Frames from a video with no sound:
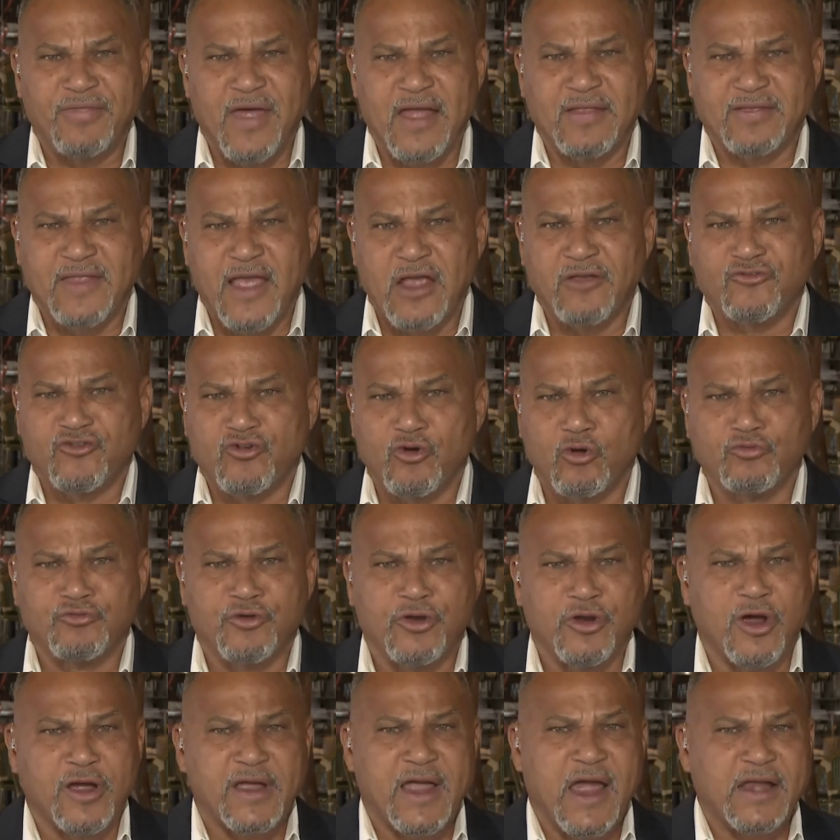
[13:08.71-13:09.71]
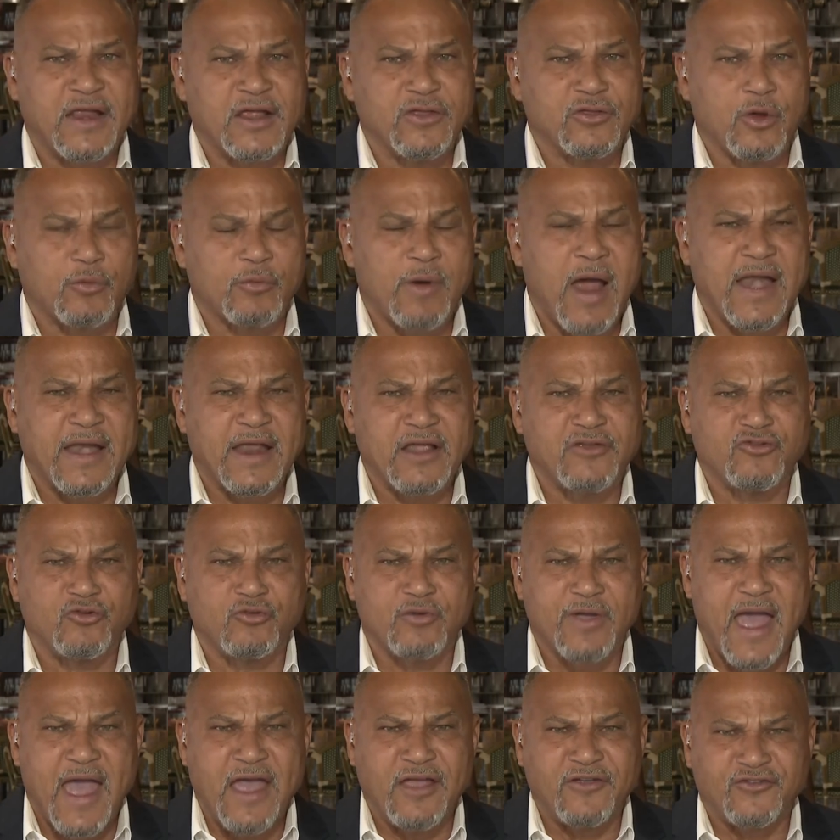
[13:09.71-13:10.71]
that their children are getting the right
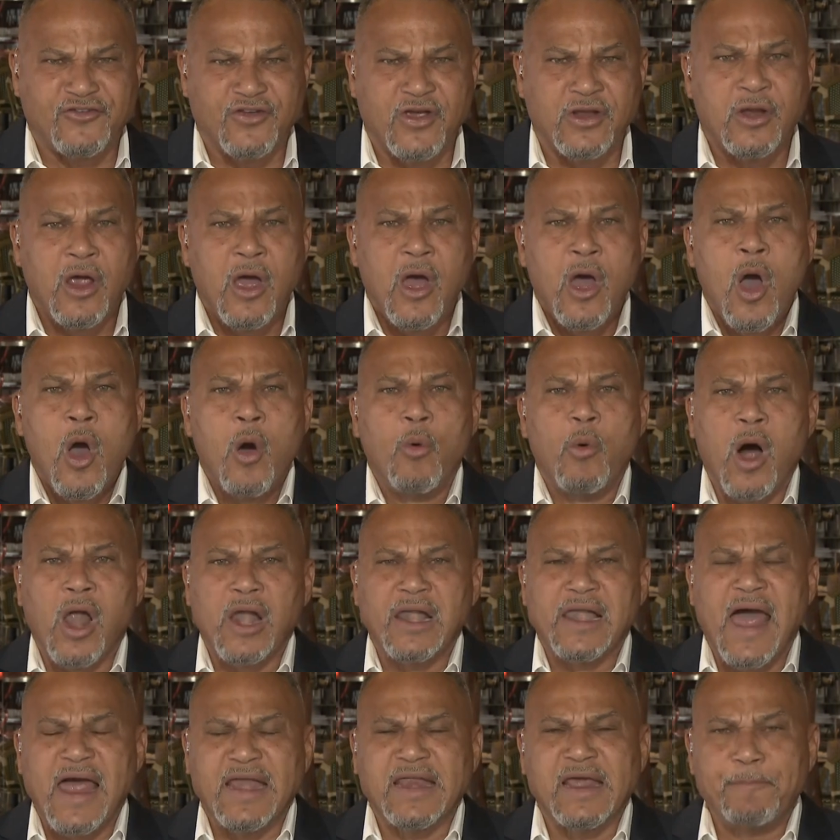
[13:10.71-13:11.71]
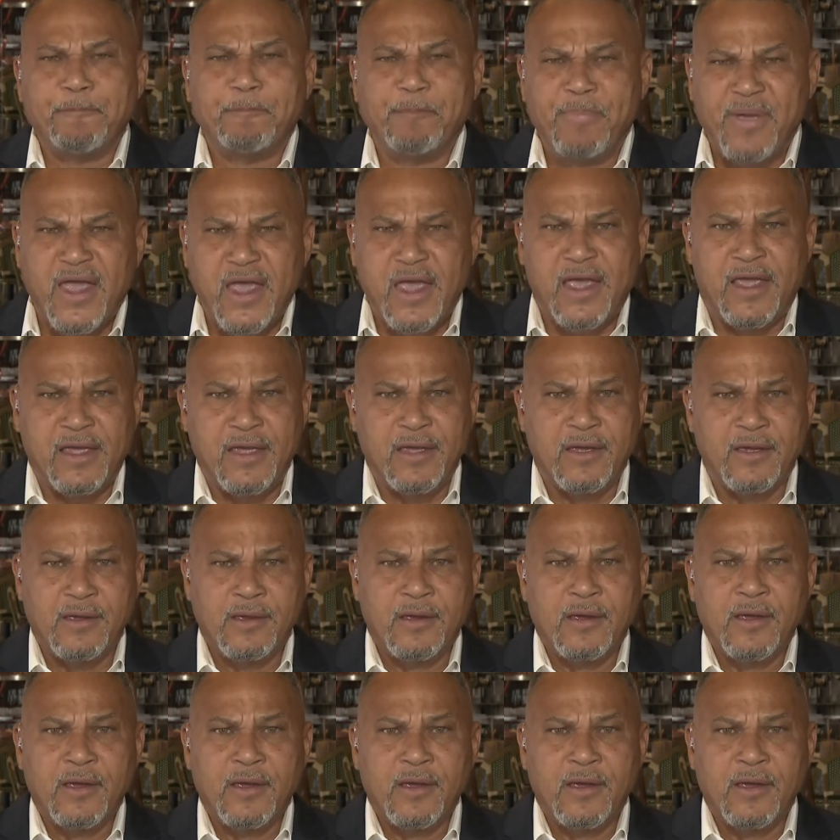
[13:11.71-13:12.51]
education, well, let it be.